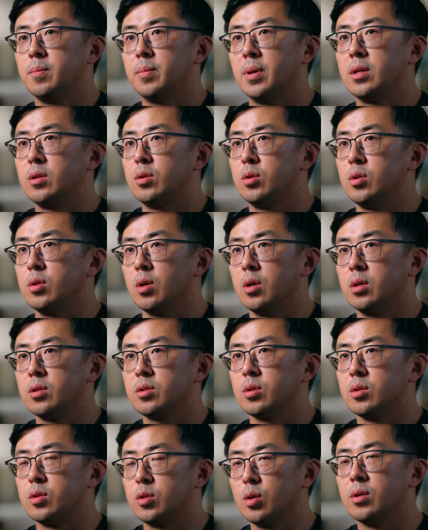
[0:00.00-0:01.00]
but you
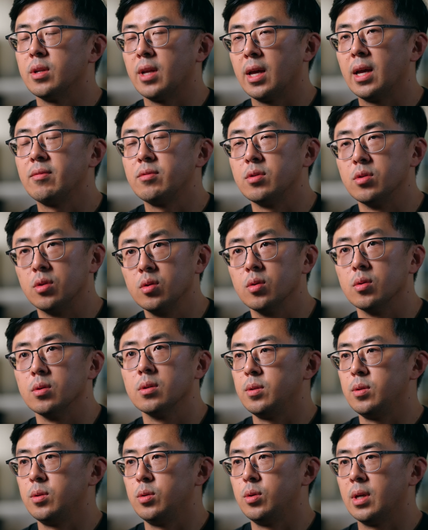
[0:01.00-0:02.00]
also don't have to do.
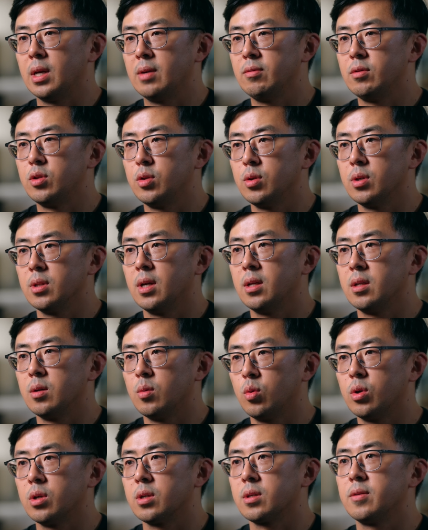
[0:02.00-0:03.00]
You have to do a lot of
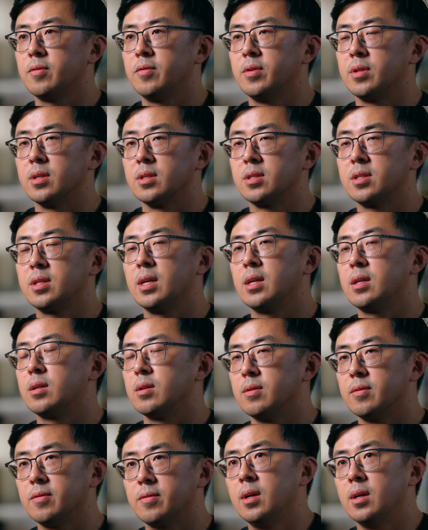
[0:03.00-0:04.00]
work for the sake
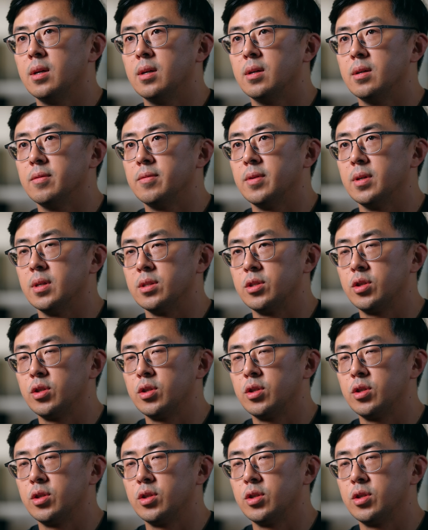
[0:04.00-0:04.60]
of, of uh,